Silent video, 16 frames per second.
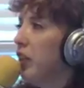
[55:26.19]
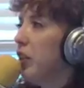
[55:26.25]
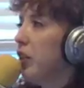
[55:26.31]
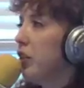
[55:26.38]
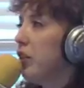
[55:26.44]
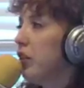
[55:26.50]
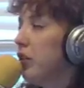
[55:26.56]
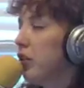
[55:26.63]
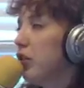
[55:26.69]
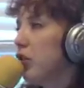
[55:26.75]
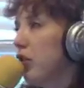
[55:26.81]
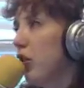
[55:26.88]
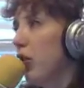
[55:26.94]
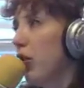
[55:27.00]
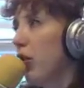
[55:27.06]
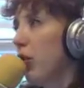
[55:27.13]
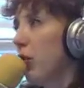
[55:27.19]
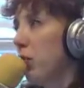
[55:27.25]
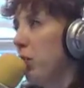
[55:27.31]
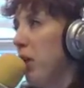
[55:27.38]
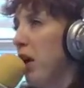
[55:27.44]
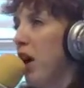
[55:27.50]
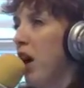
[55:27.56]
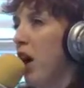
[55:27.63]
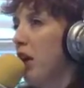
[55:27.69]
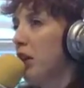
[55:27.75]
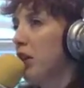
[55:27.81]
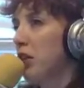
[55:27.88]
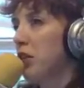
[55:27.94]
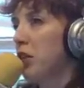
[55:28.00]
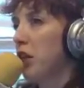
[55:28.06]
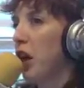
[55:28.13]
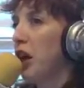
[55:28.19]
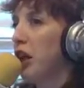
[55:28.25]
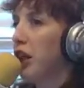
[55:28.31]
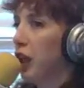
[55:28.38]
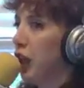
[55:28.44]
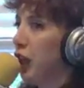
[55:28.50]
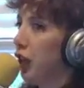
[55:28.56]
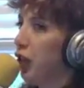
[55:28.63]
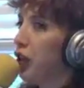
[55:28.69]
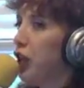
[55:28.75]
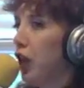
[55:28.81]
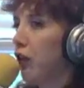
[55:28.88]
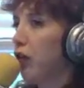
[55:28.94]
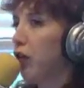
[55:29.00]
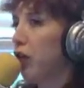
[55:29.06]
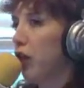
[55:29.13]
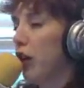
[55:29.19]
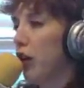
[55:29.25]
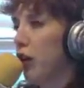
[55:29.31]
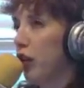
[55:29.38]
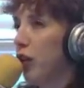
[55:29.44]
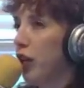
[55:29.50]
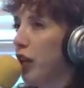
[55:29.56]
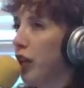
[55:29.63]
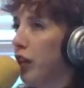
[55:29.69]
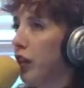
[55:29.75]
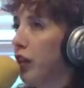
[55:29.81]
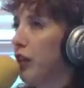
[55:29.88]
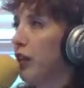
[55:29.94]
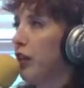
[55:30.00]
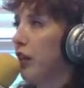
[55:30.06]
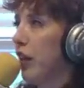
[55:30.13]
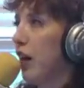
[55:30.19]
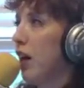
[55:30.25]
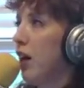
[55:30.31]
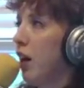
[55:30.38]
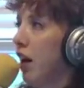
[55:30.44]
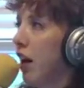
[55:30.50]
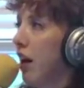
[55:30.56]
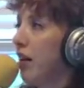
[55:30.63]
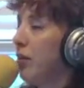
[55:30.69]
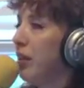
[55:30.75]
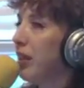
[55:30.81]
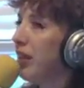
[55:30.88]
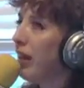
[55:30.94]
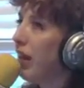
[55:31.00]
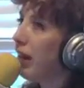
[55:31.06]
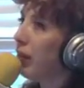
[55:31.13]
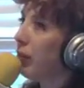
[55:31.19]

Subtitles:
this is so bad because like he could never land a lady that's that hot, and I'm like, that's